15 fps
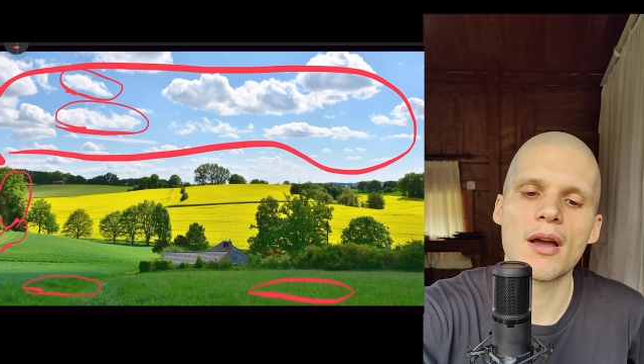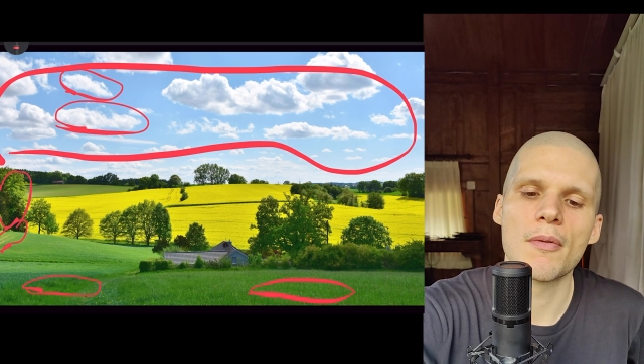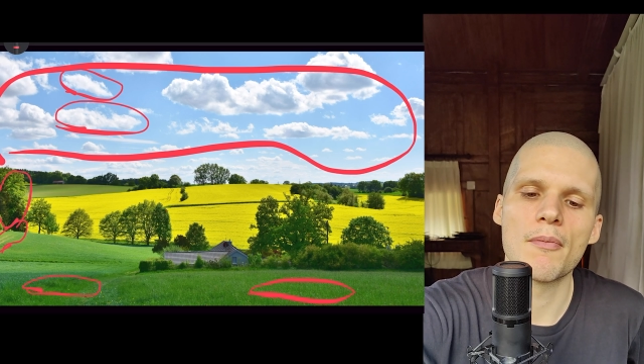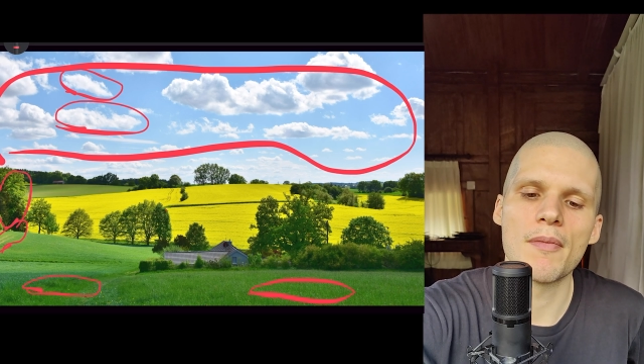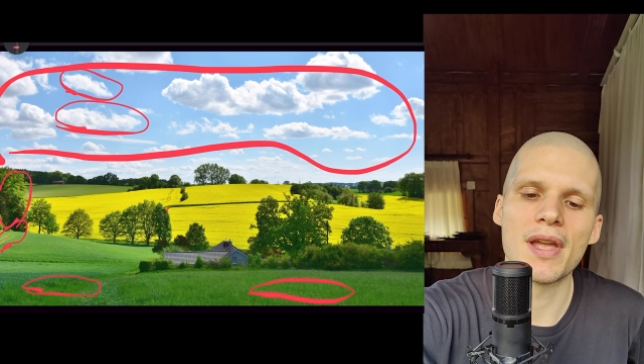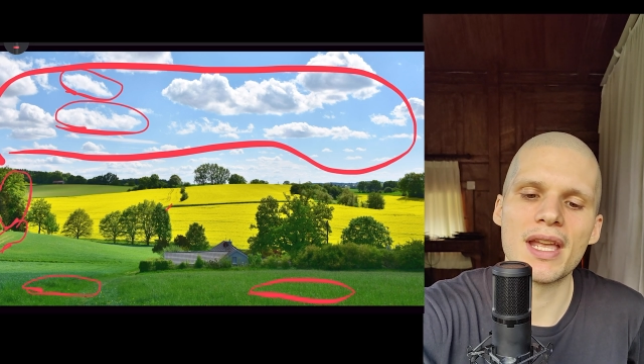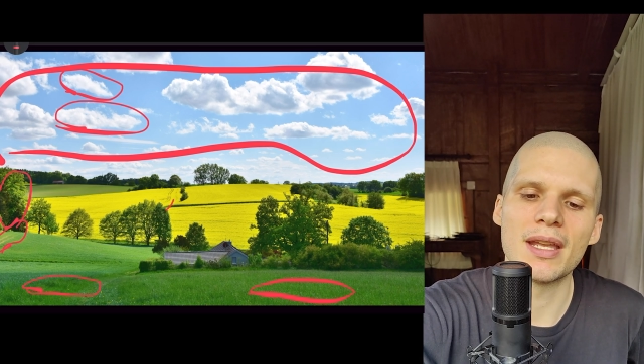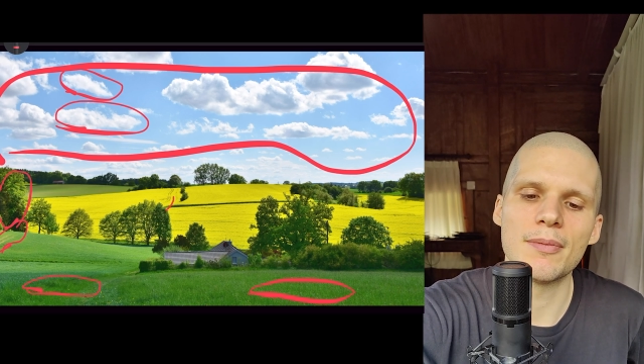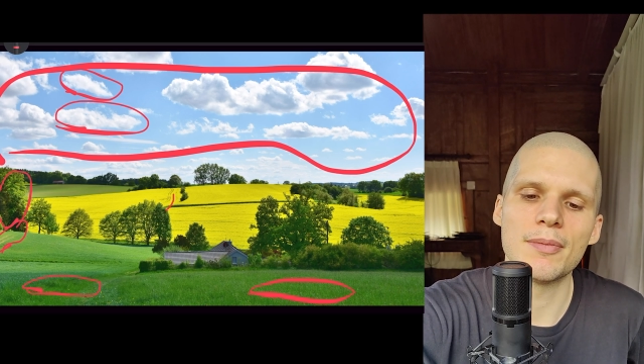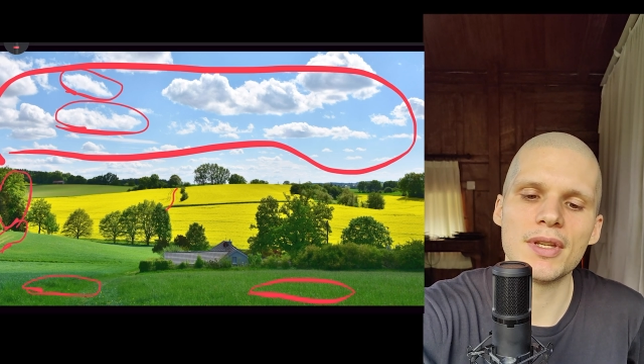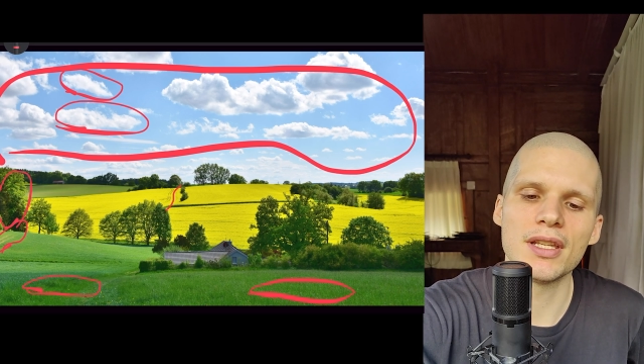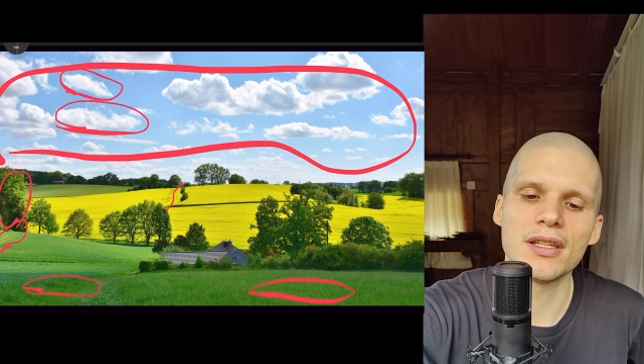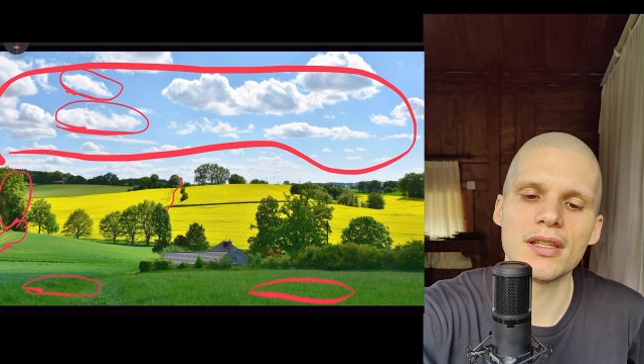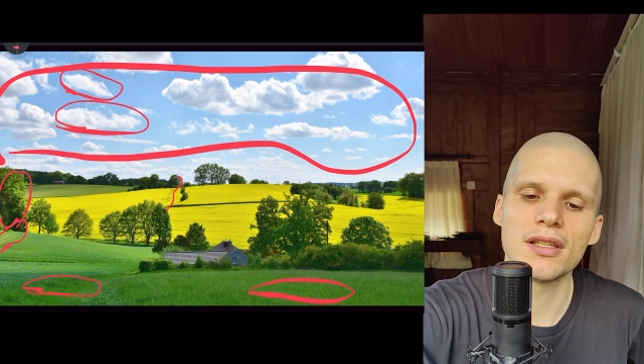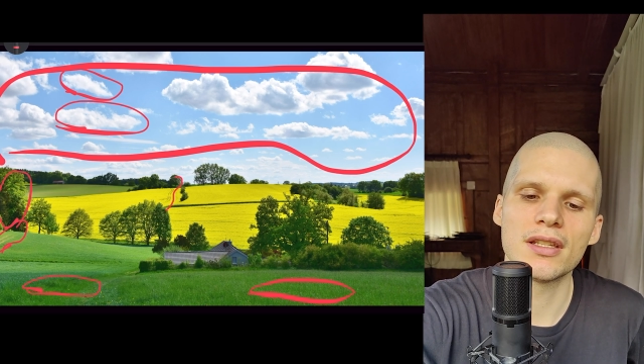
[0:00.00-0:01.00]

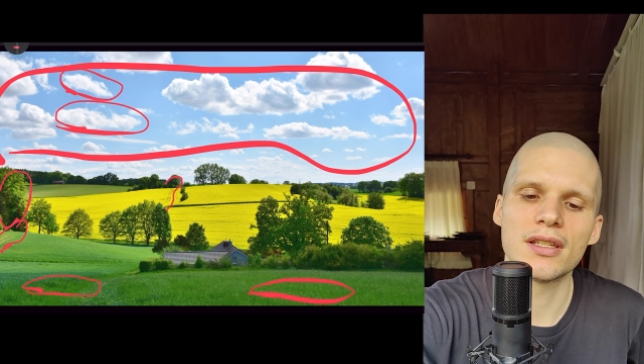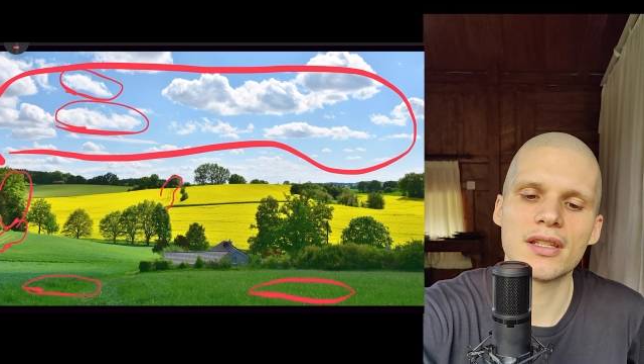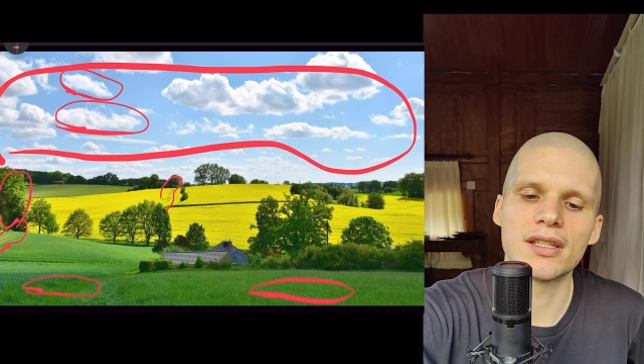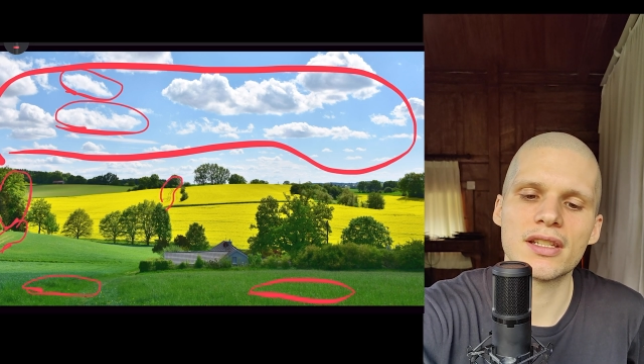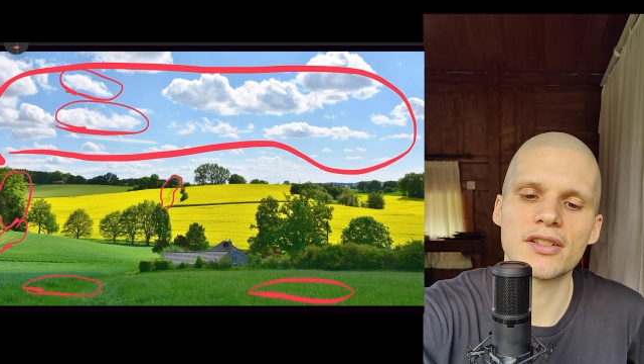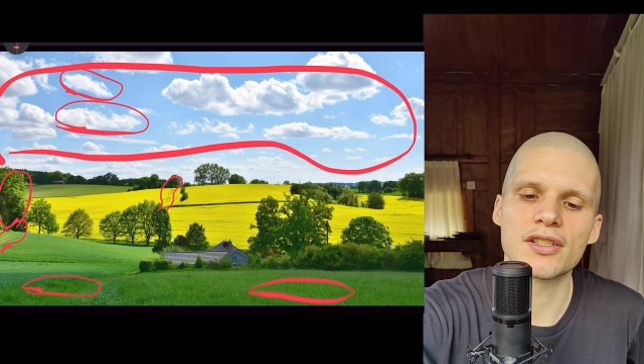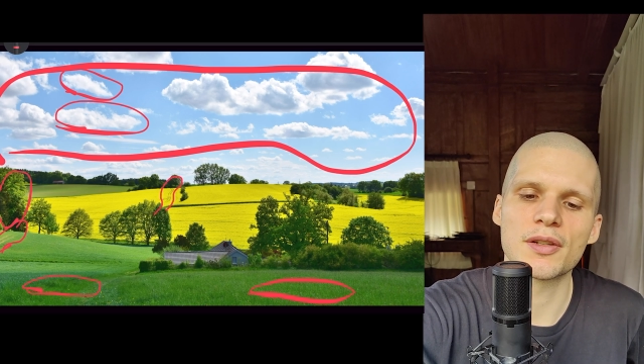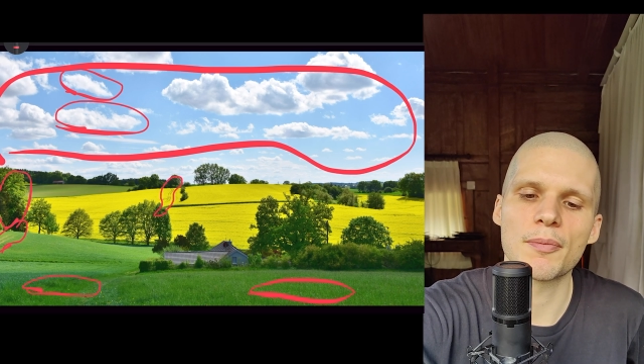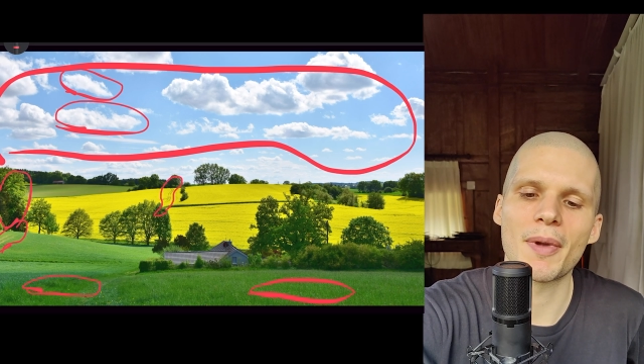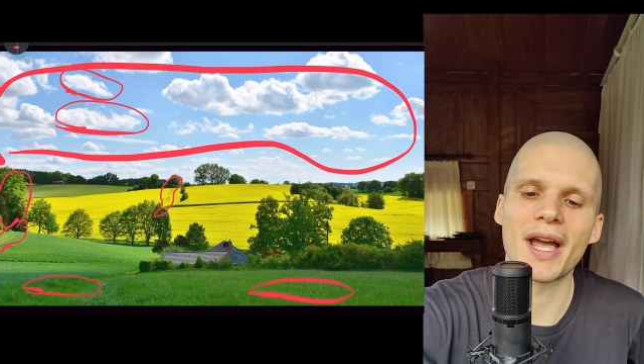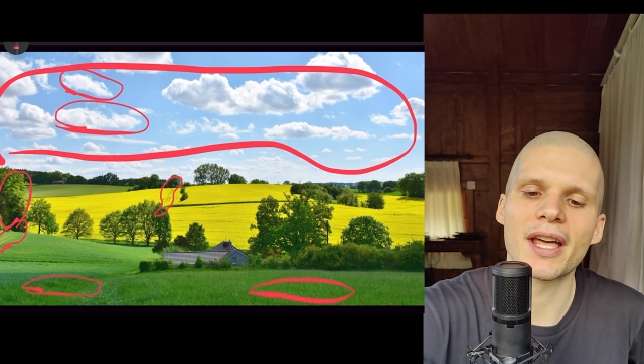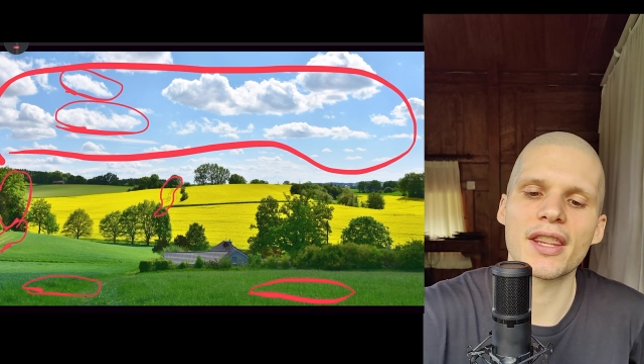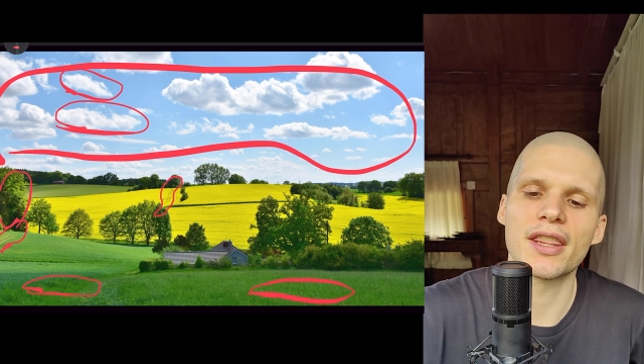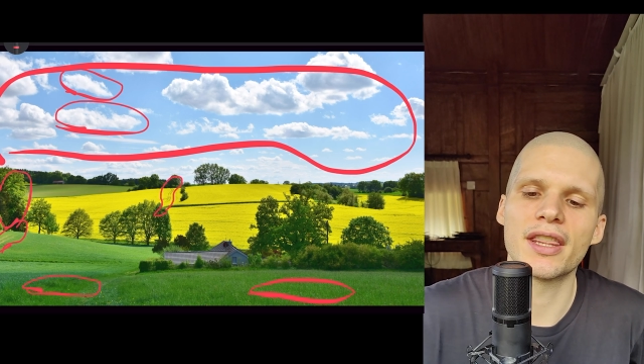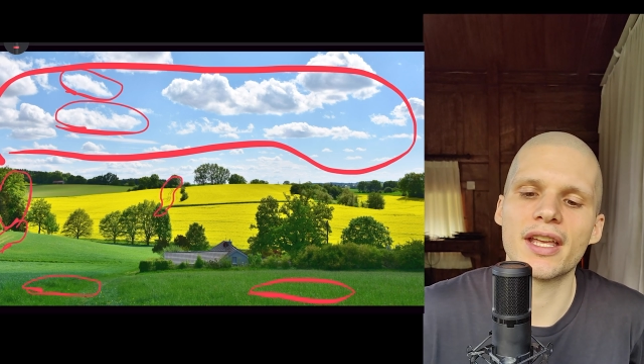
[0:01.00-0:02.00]
Maybe there's a
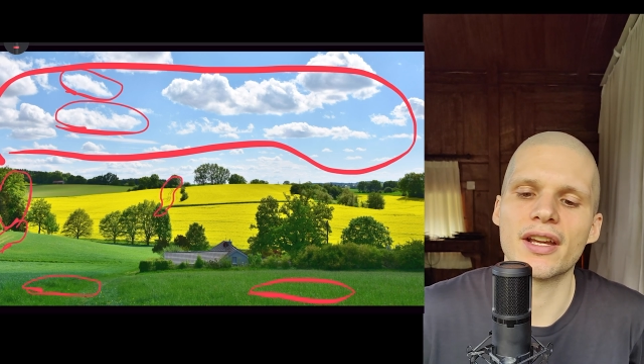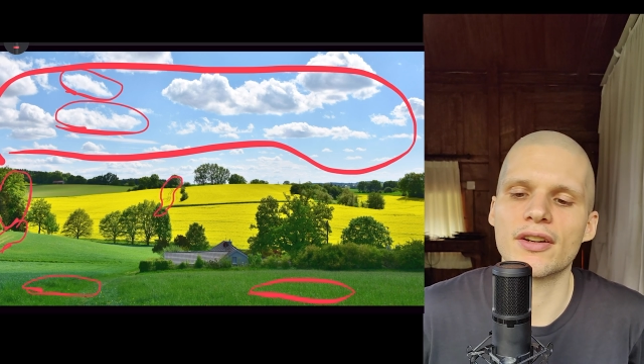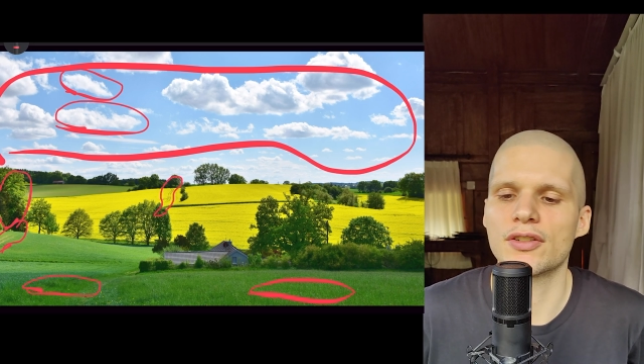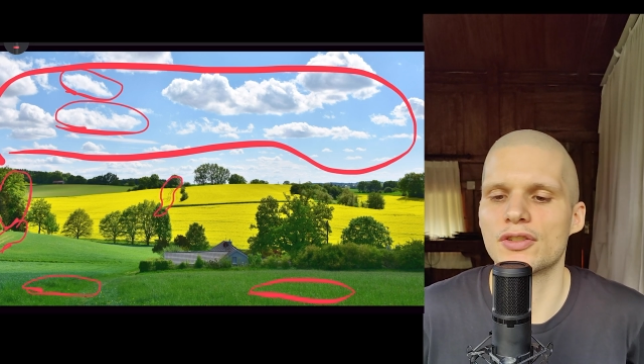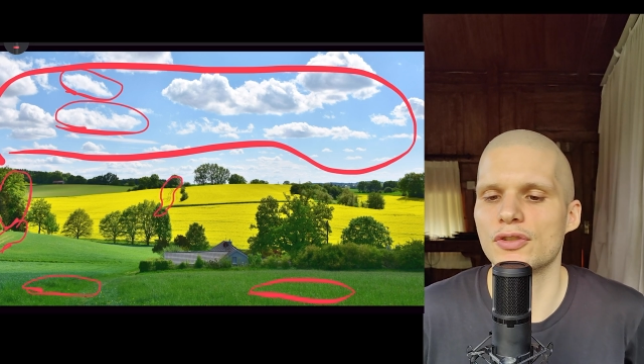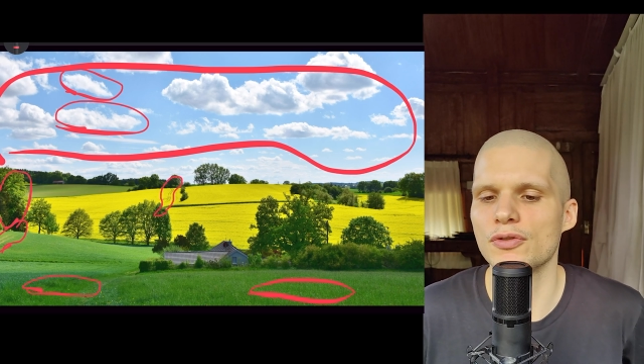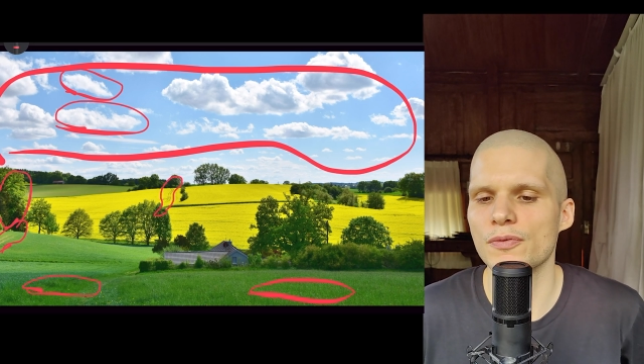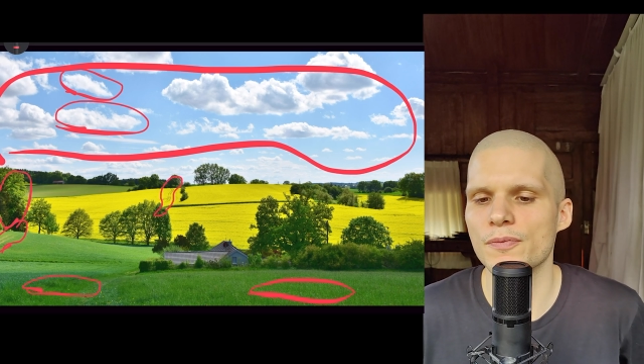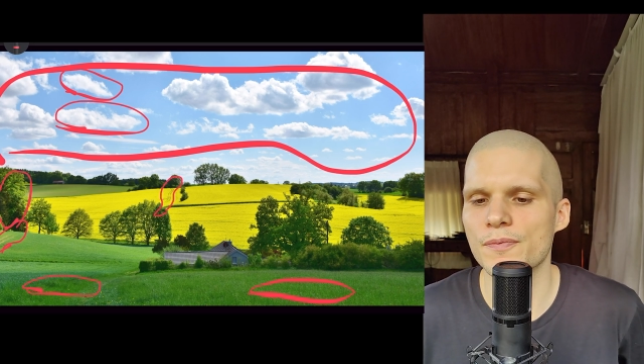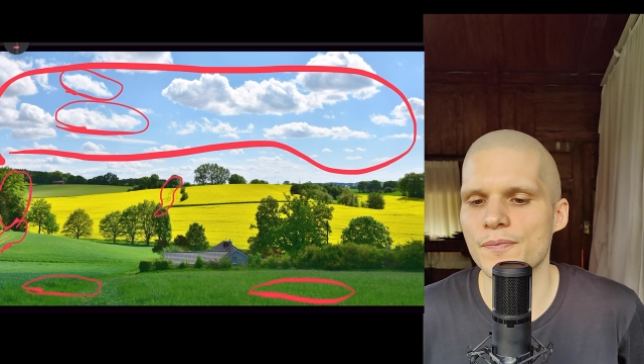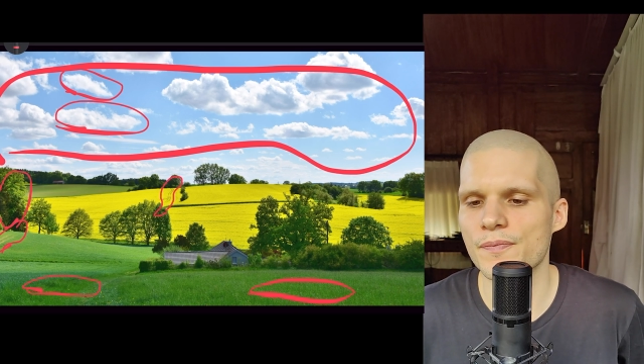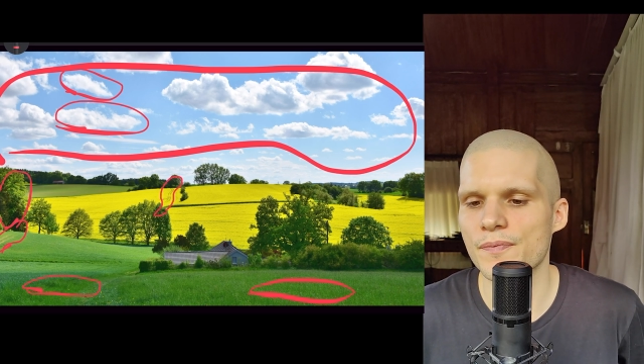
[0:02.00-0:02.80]
path there too.